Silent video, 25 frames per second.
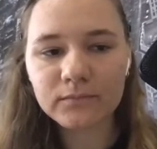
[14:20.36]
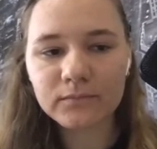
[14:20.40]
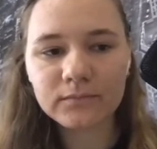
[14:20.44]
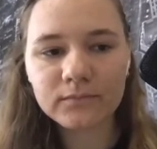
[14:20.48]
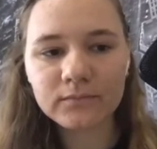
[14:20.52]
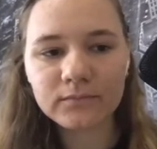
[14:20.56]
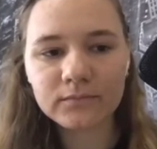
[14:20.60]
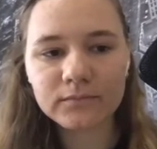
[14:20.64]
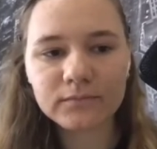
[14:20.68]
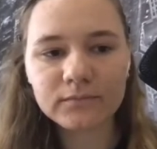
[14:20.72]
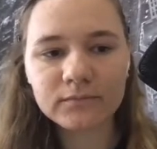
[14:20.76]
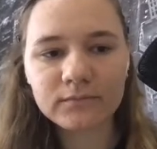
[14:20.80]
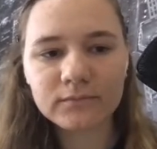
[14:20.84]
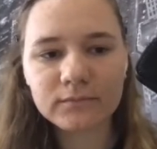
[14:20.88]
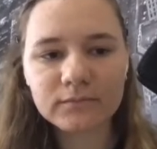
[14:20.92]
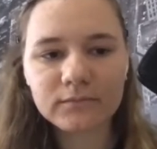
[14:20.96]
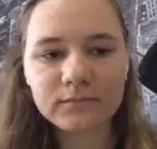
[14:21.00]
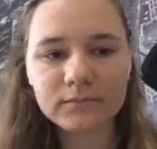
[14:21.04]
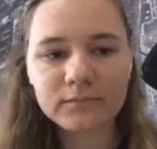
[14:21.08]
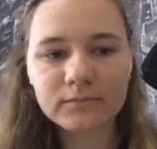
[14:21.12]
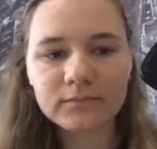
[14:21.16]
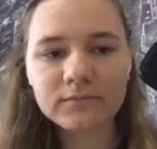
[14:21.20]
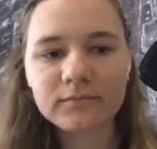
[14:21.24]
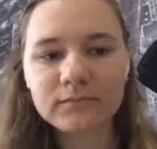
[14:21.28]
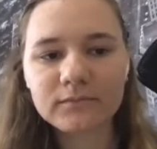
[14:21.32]

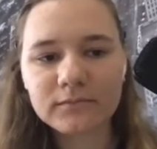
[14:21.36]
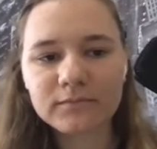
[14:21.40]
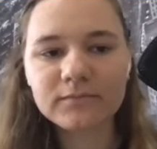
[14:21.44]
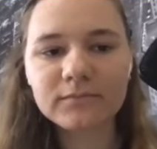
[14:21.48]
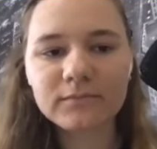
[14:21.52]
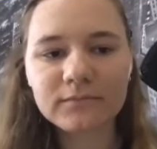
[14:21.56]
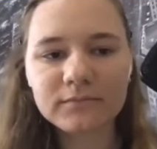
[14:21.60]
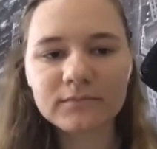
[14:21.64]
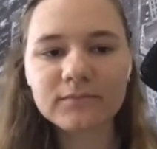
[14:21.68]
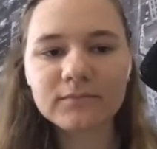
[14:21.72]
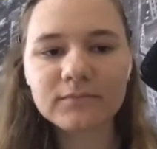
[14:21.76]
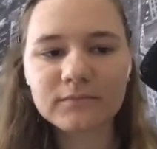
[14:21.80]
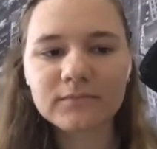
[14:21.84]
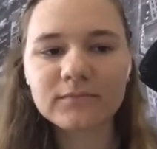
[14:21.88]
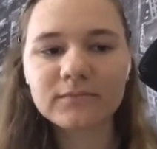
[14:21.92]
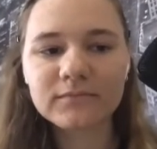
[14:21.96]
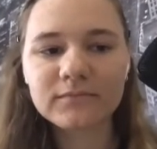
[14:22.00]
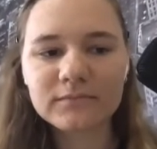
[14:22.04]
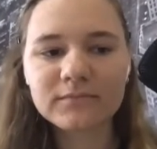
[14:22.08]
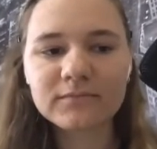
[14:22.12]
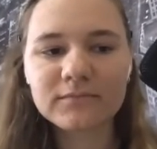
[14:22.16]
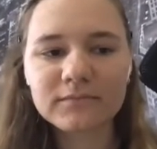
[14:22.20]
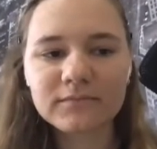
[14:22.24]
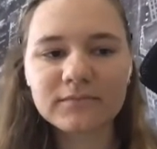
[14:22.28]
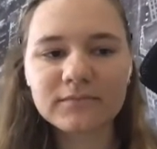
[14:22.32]

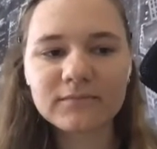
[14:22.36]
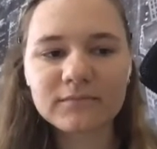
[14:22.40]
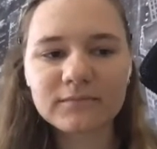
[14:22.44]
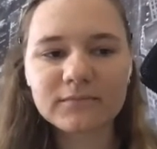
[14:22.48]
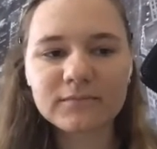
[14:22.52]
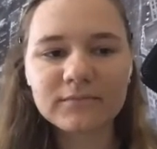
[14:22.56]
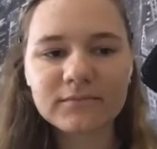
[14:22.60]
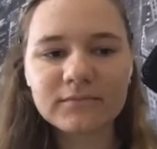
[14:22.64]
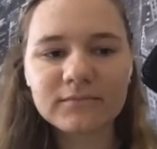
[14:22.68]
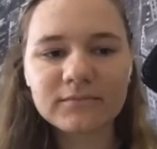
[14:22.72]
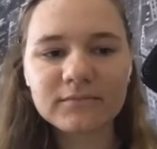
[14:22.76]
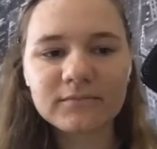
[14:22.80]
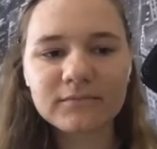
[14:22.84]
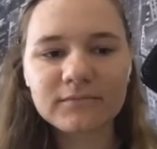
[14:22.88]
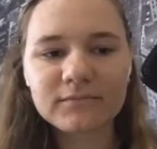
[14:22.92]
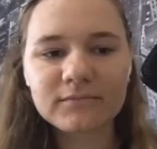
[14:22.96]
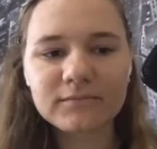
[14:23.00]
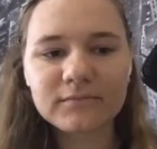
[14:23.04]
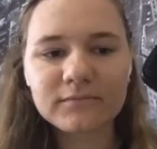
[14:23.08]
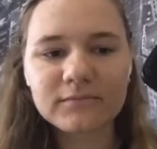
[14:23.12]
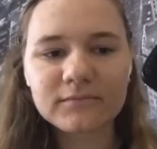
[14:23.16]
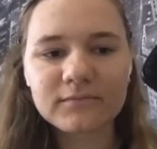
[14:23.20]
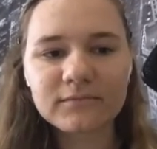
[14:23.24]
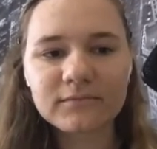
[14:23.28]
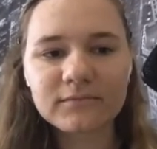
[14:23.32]

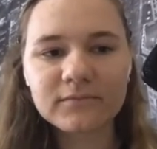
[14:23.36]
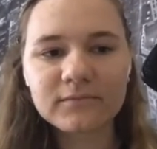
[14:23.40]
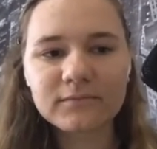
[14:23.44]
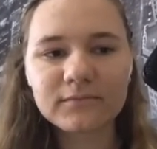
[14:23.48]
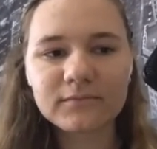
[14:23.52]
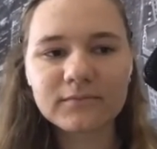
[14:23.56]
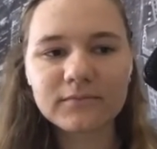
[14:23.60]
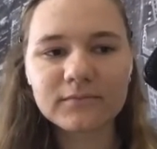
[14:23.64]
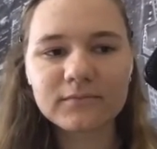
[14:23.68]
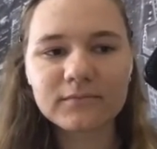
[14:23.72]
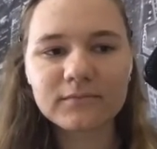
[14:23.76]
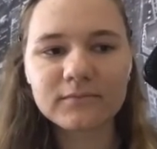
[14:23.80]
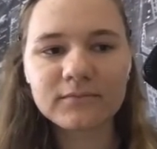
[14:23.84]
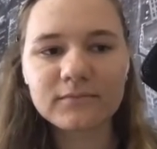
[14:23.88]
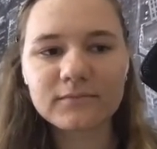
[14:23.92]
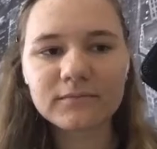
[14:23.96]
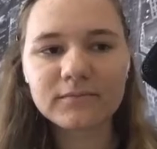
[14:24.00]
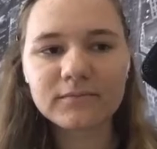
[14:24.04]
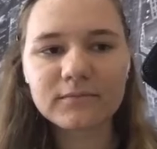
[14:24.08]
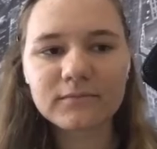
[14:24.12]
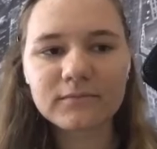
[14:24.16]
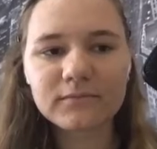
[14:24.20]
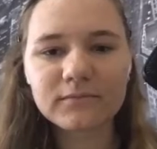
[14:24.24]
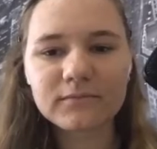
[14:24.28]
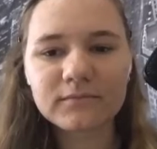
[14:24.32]

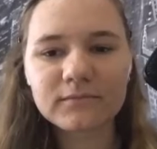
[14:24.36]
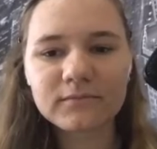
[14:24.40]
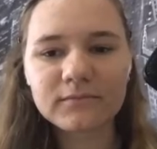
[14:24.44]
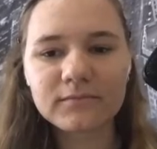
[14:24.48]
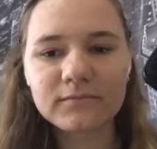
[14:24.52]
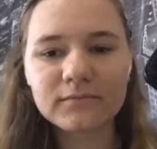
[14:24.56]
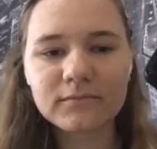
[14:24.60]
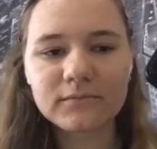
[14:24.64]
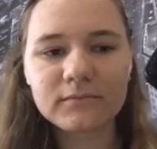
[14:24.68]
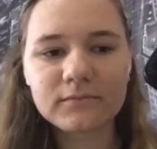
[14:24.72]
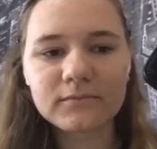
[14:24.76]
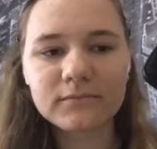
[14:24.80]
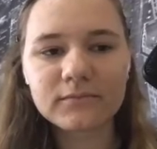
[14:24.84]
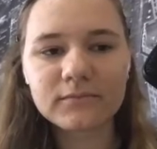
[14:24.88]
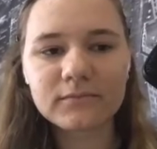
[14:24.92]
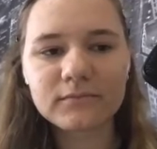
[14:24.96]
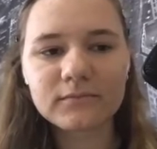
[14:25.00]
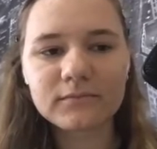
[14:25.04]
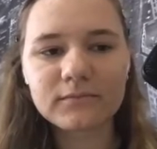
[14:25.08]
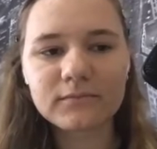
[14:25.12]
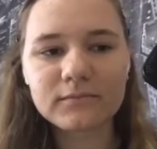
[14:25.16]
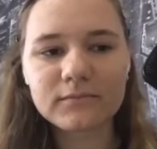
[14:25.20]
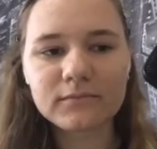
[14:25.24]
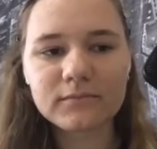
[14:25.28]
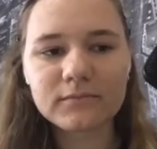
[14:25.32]

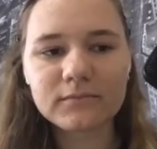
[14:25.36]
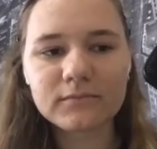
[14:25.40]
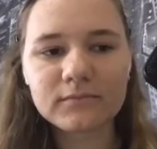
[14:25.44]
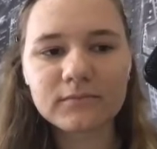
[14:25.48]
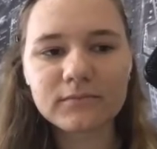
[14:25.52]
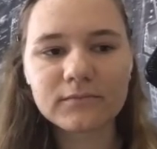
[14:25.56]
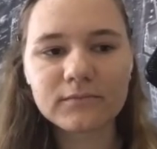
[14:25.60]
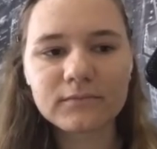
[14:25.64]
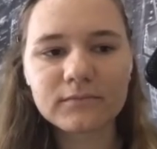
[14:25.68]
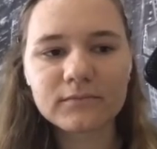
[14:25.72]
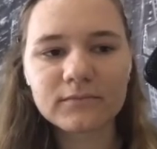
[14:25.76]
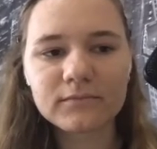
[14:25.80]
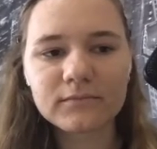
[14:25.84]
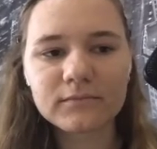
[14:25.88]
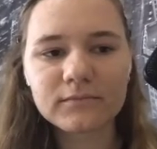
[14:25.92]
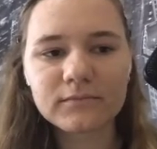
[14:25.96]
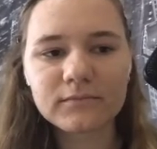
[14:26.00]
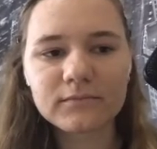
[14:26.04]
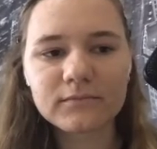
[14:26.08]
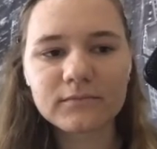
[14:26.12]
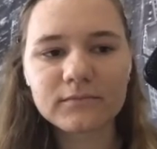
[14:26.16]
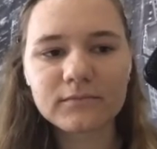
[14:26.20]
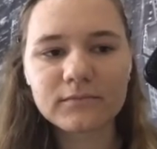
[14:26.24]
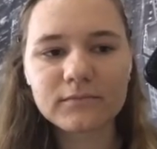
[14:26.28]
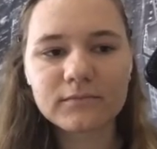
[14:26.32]

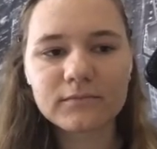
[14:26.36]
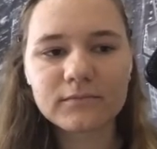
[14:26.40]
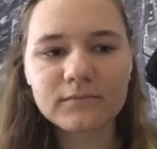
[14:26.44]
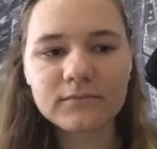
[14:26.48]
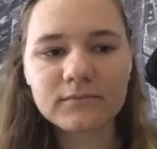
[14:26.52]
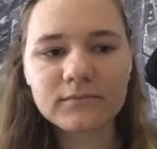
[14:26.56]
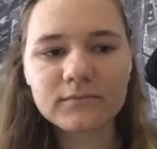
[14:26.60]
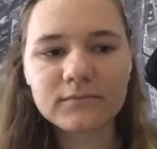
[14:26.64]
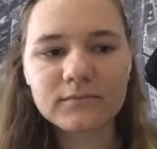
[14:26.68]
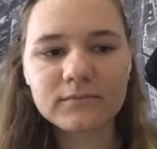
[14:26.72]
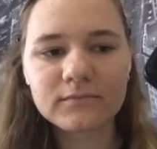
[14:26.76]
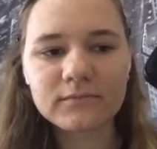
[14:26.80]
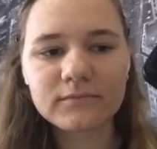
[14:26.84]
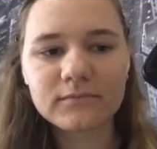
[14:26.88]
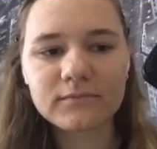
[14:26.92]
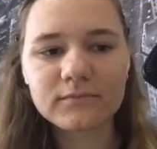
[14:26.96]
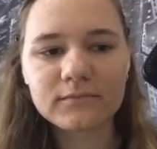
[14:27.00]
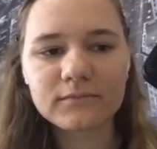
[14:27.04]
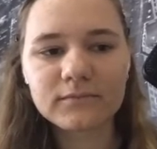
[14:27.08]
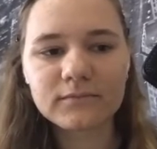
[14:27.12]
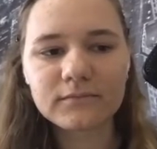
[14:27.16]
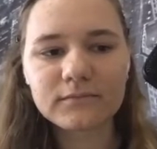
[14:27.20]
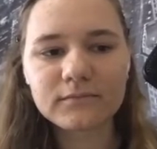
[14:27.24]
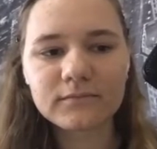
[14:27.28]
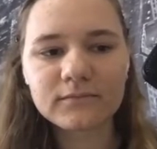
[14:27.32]

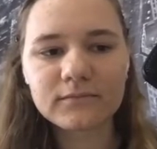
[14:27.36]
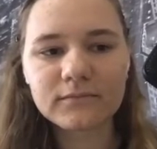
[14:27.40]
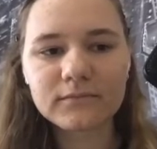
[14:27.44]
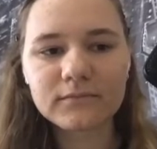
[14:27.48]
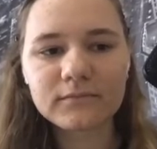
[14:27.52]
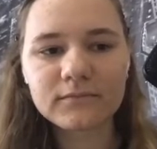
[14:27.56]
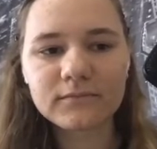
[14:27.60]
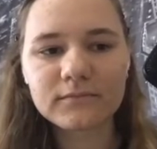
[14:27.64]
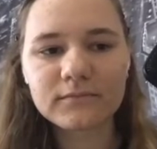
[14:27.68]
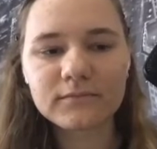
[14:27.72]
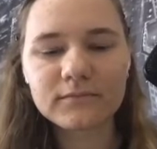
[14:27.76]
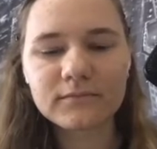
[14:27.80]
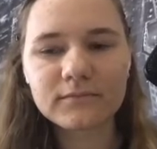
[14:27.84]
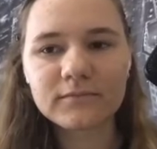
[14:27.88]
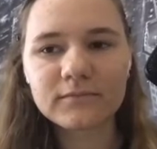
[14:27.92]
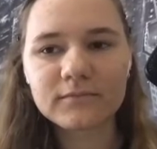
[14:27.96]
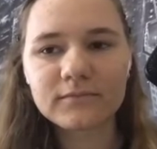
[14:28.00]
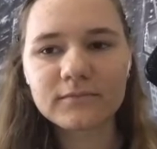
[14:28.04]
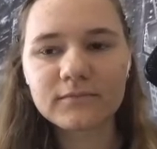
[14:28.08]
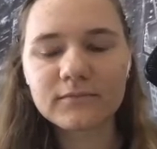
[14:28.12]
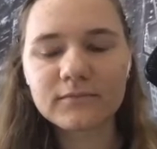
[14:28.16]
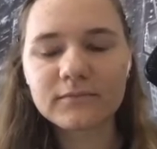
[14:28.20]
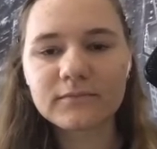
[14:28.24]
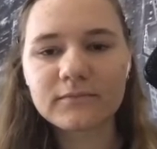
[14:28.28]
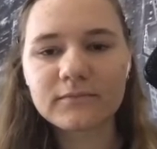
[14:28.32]
The person shown says nothing.